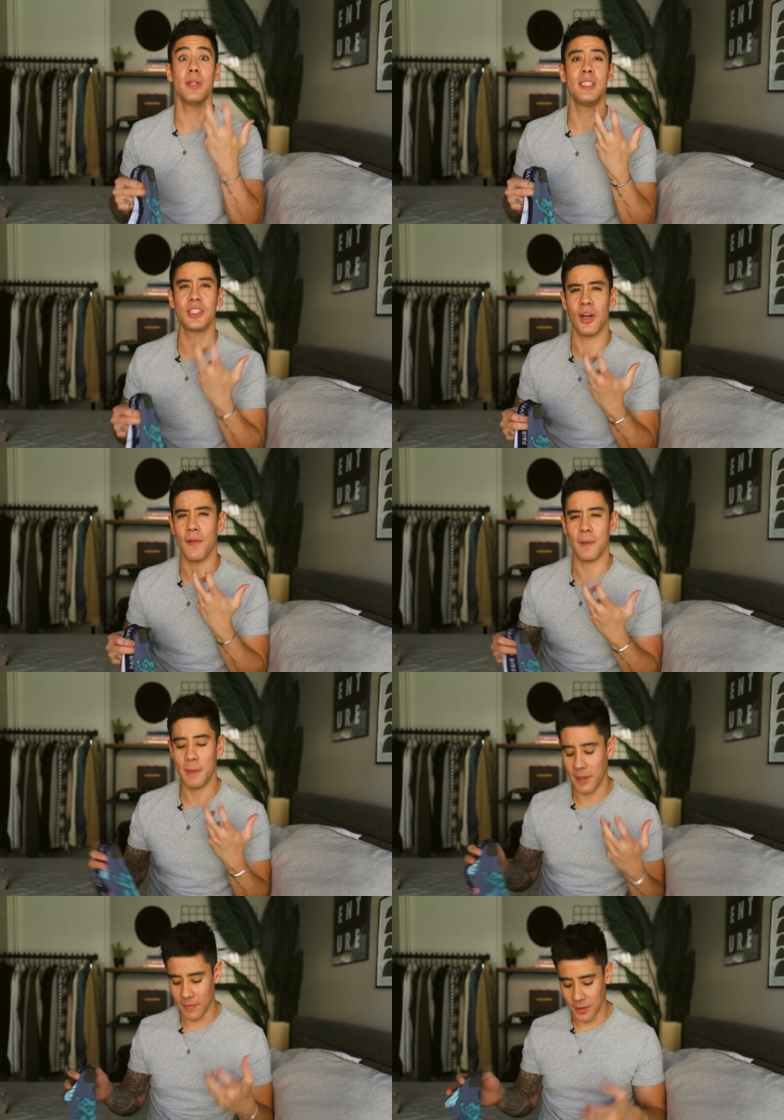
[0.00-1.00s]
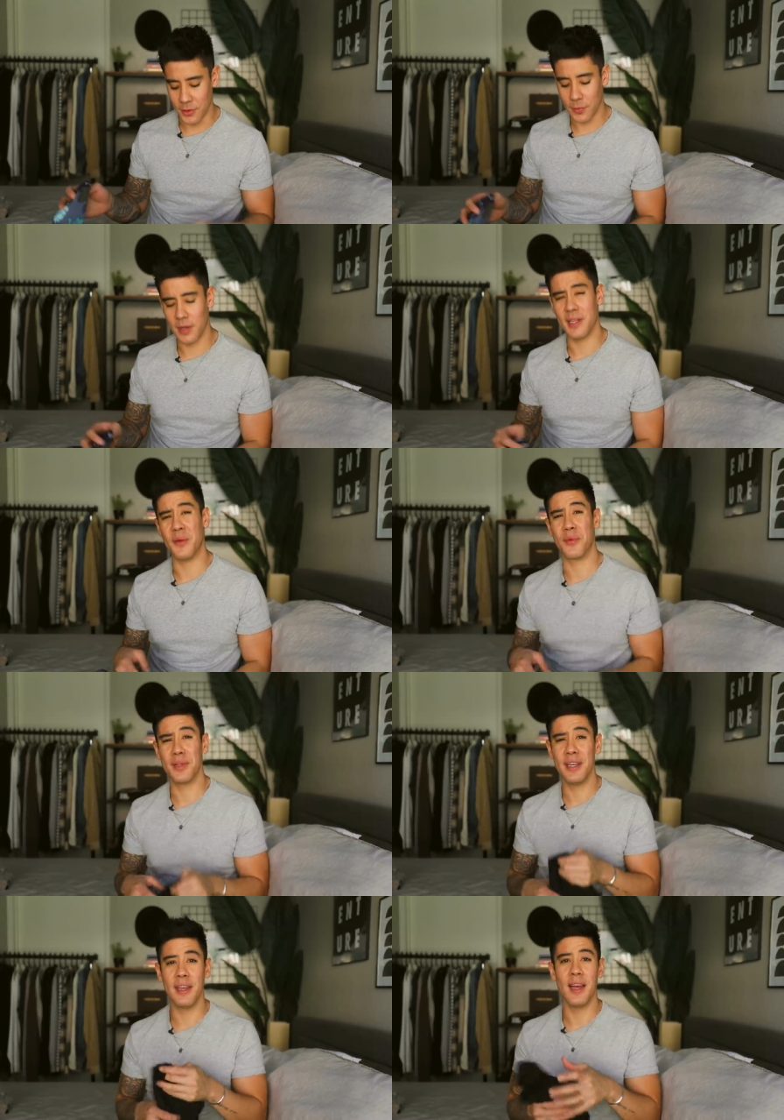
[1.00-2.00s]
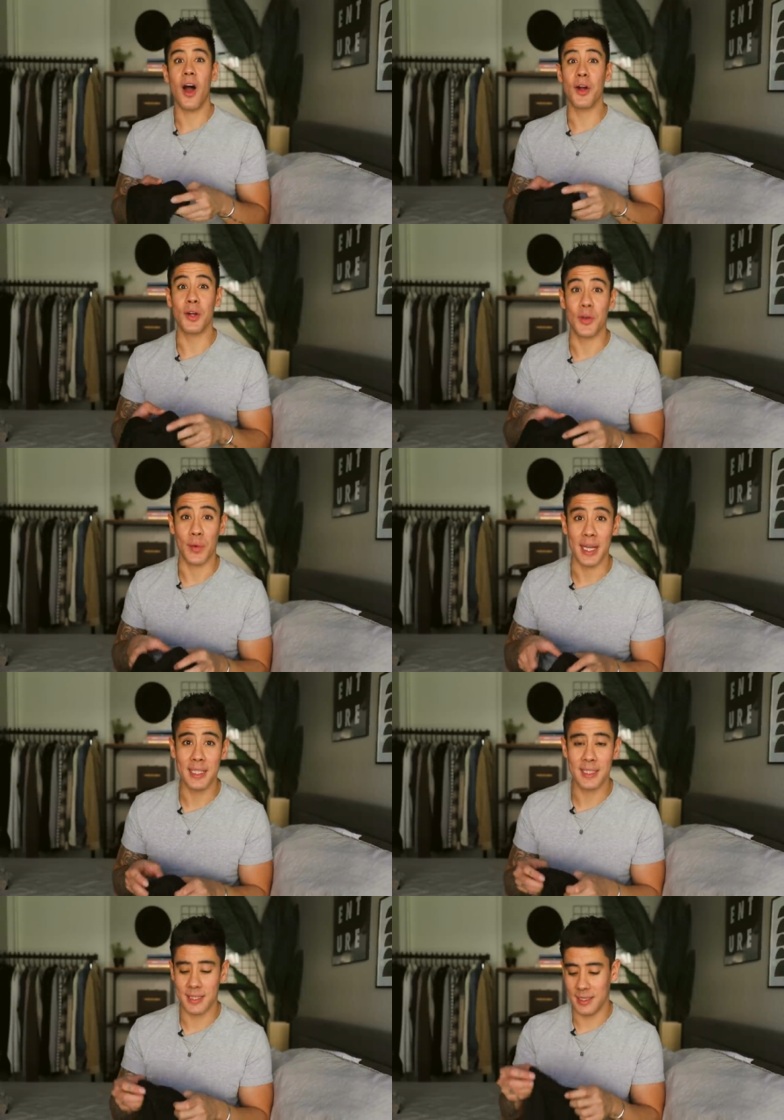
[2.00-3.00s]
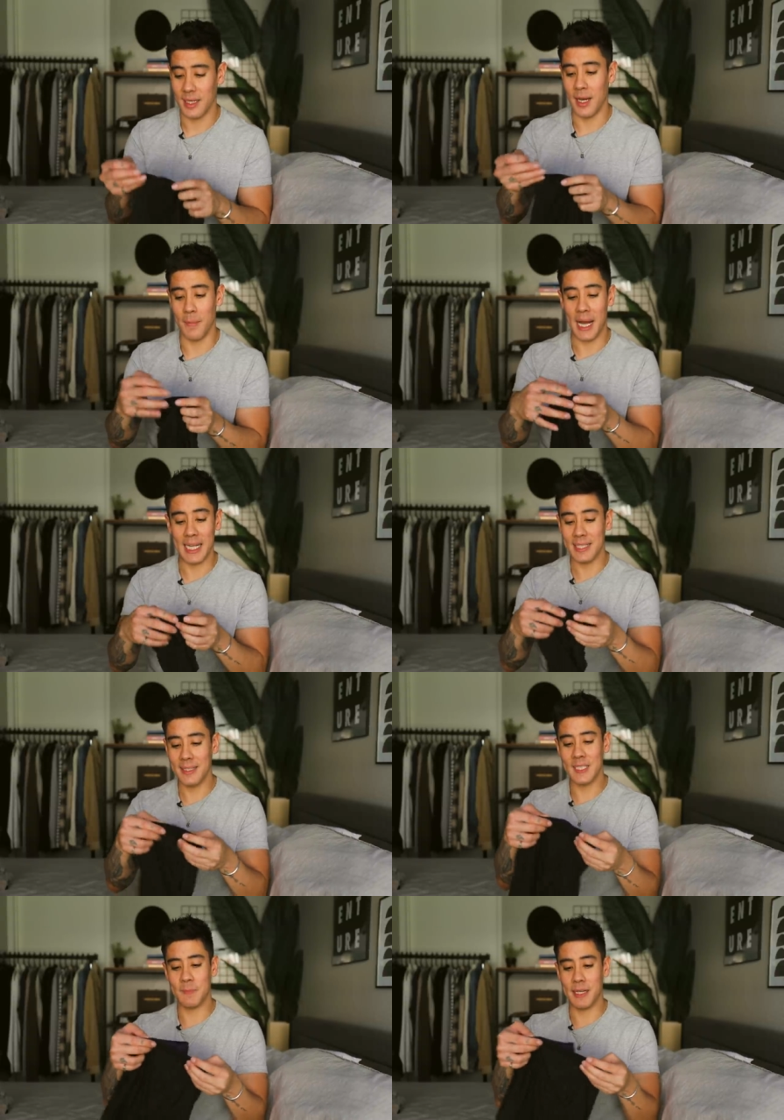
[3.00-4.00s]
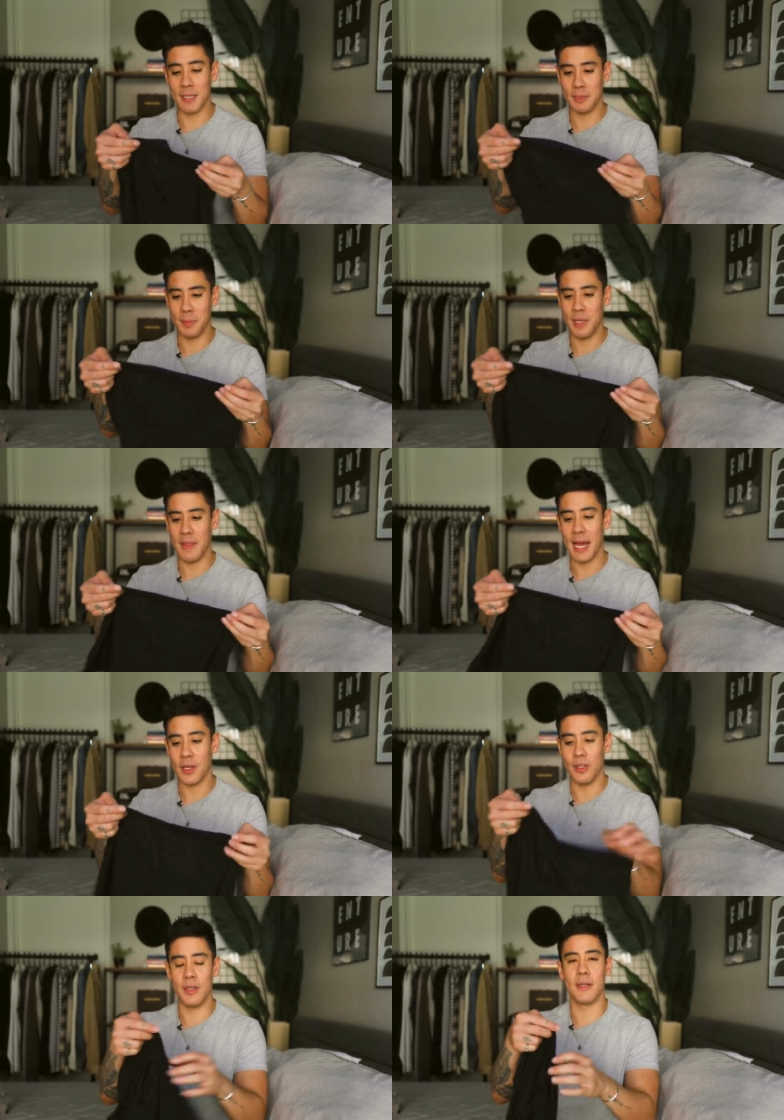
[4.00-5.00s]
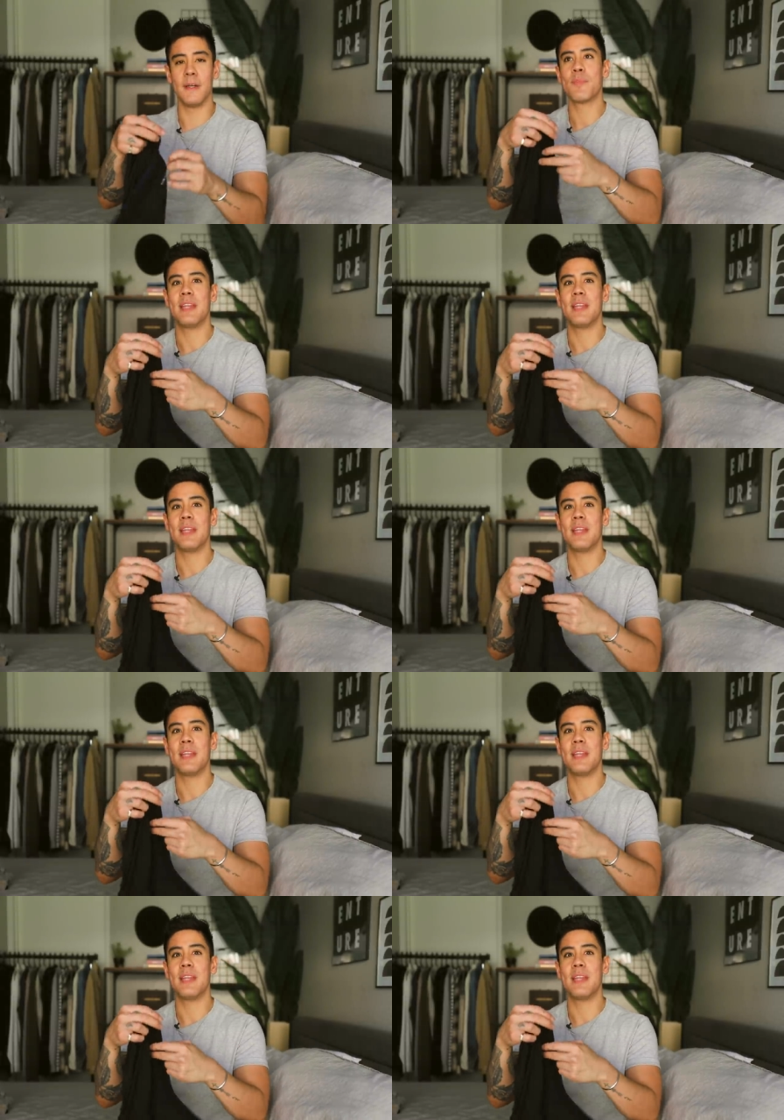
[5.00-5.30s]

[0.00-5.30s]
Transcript: solid pair of underwear. They really are great. I didn't expect them to be that good.